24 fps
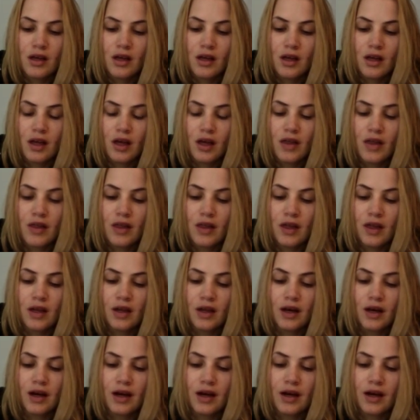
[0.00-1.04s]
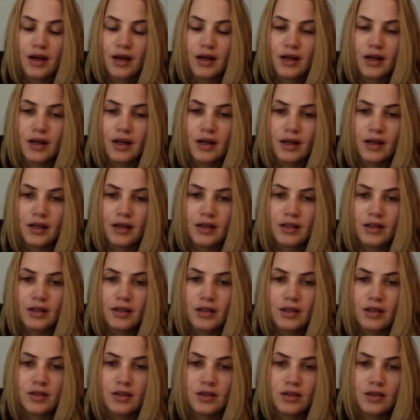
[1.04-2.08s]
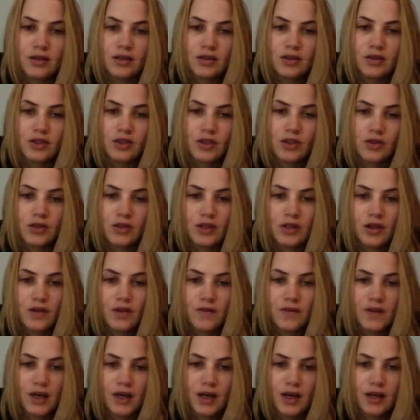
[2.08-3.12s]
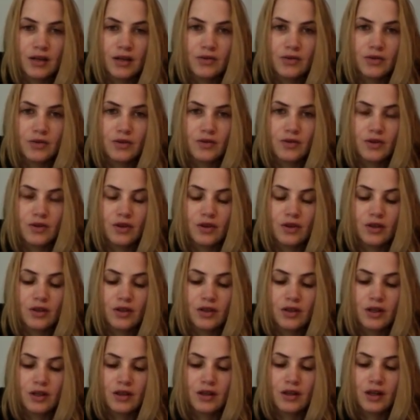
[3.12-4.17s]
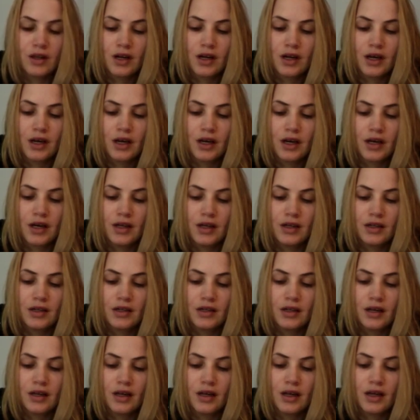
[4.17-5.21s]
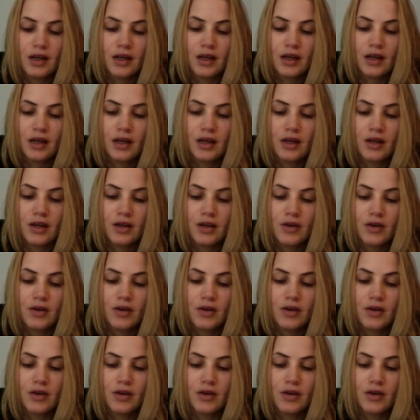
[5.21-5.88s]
and then I juiced all of that. It was good. And then I had a